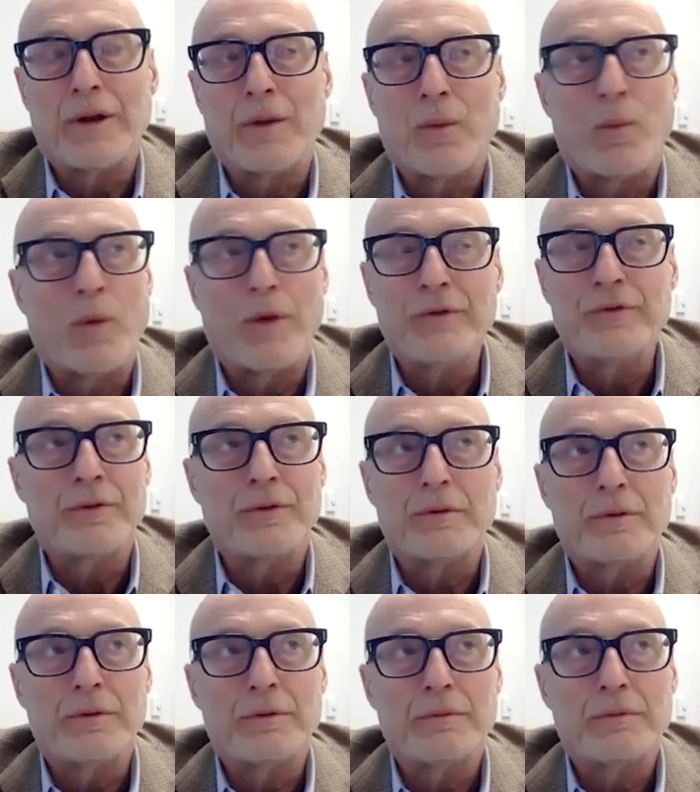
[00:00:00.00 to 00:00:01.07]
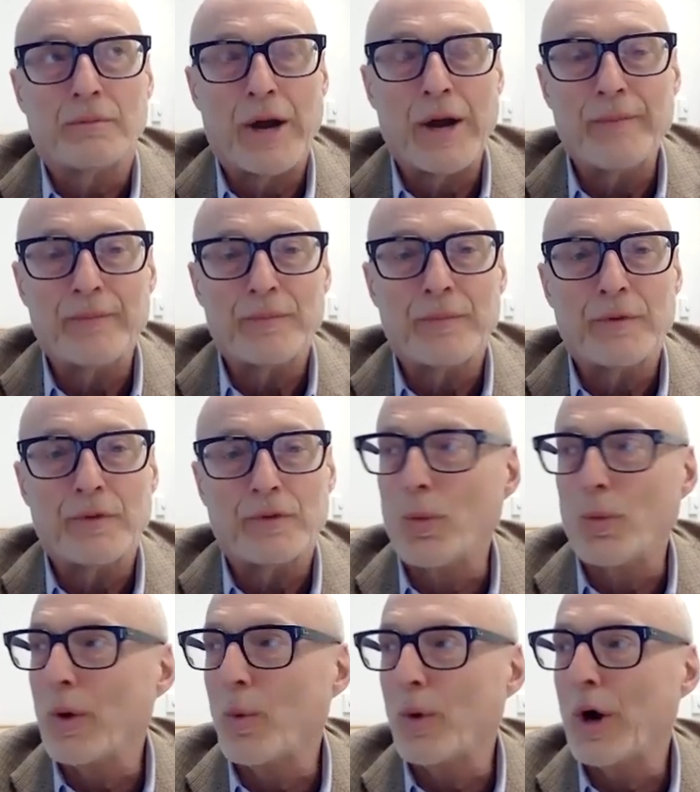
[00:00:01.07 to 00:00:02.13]
at it wasn't, right? So
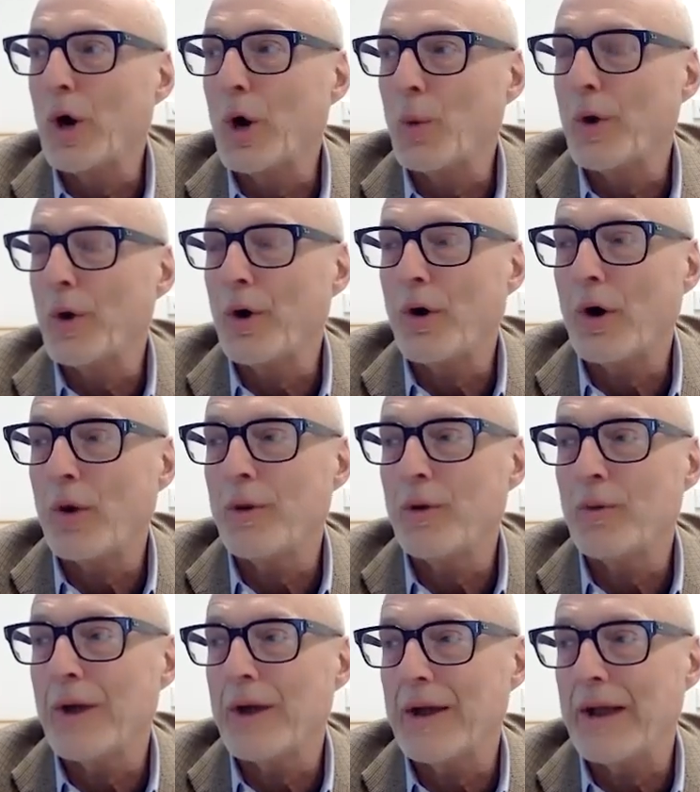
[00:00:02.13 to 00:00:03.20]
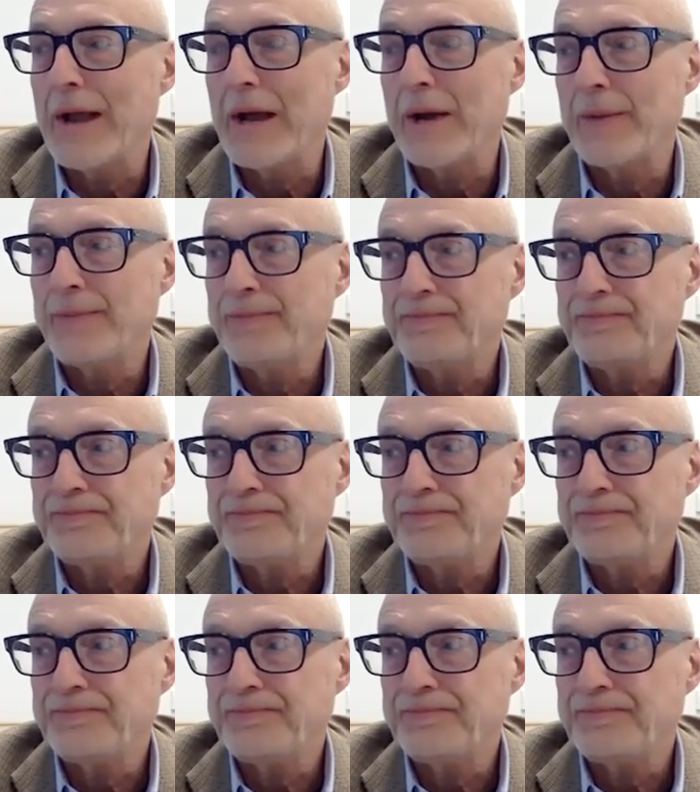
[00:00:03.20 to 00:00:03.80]
where, where, where are we right now